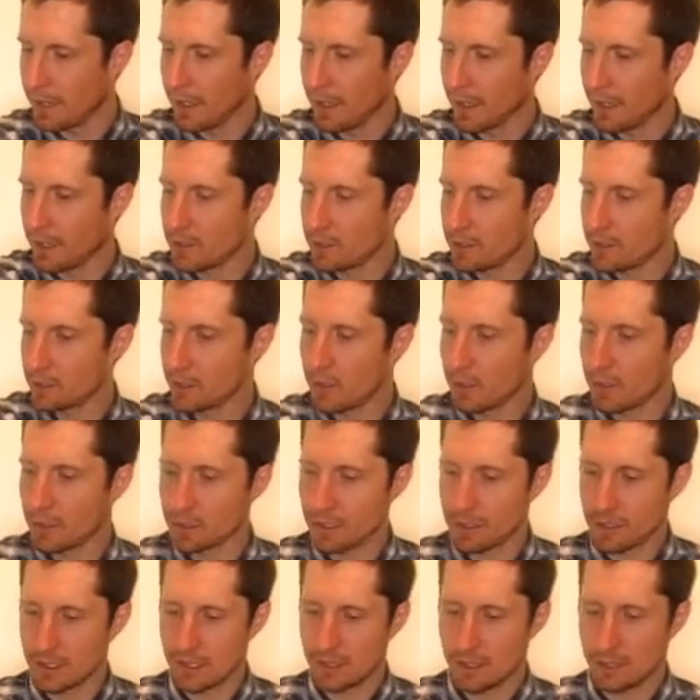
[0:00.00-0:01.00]
and you're going
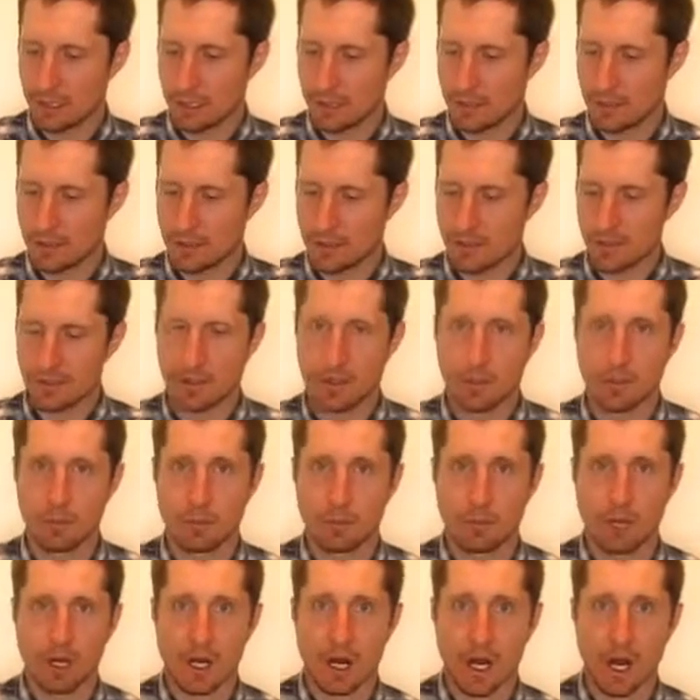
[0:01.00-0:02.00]
to need
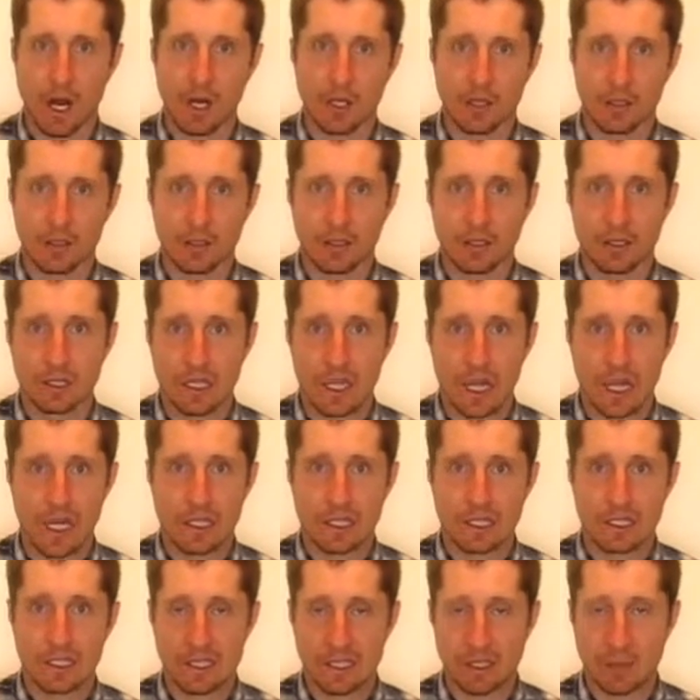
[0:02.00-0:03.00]
some cotton
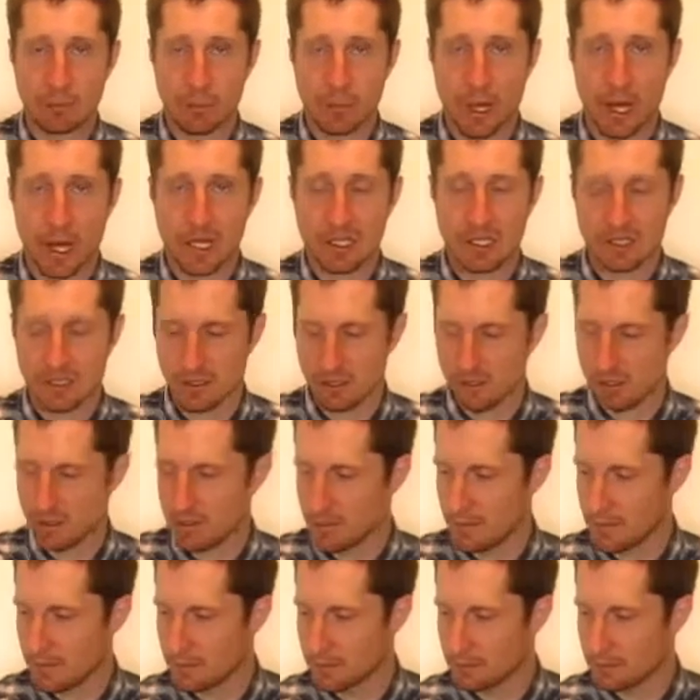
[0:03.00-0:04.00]
gun cleaning patches.